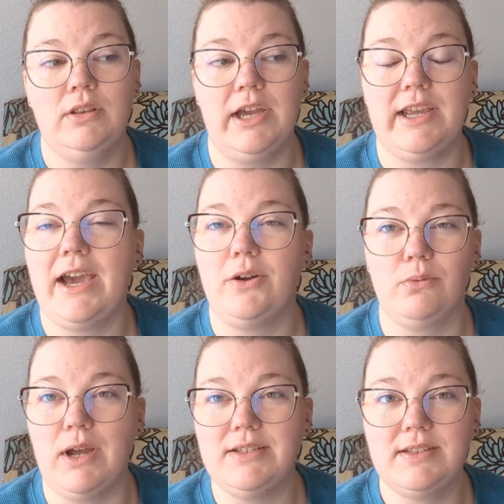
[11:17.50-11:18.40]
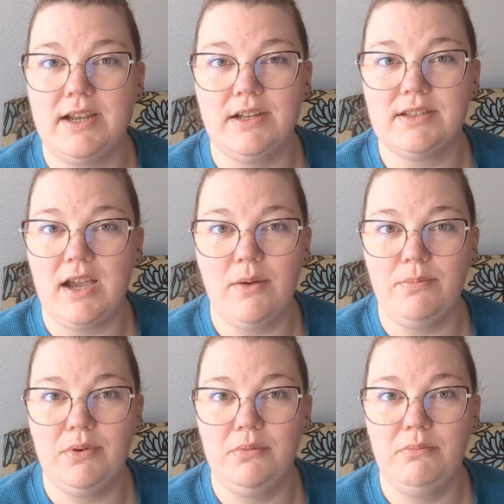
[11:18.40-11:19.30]
like at a rest
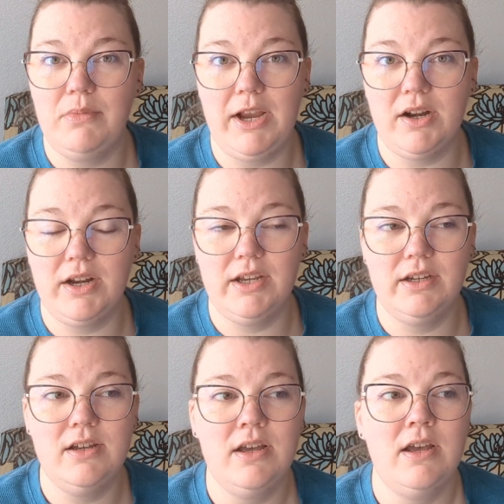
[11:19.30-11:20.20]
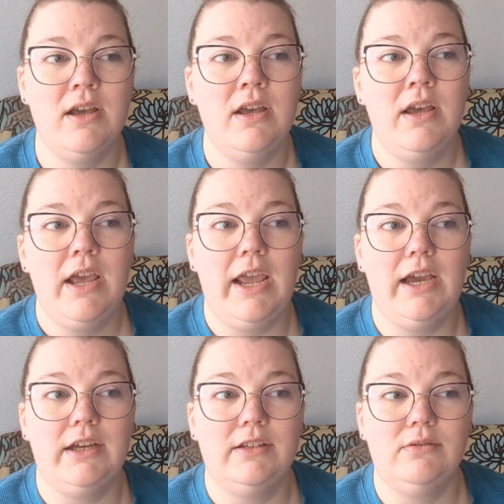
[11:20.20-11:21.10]
stop area.
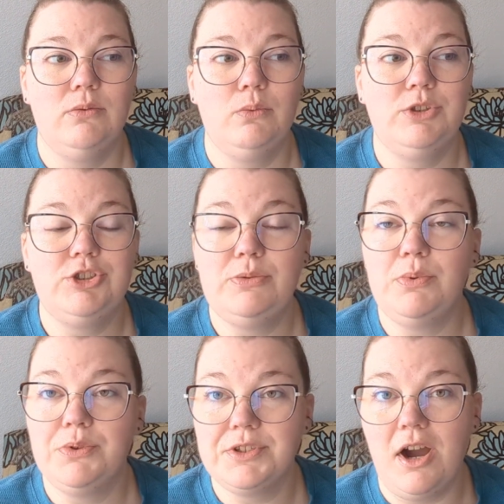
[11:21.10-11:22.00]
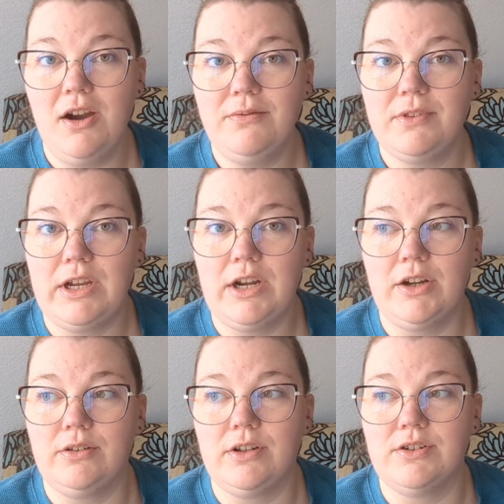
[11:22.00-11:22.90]
And when she pulls off
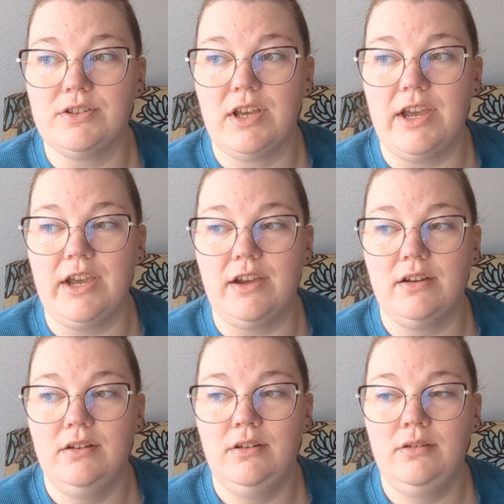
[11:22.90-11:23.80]
there, there's like